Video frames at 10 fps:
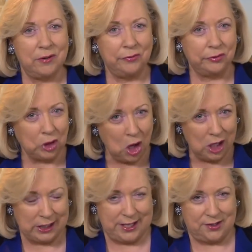
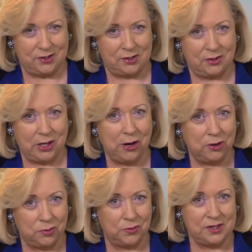flawless
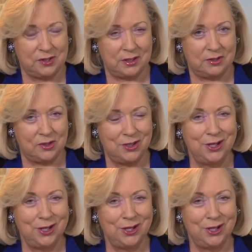characteristics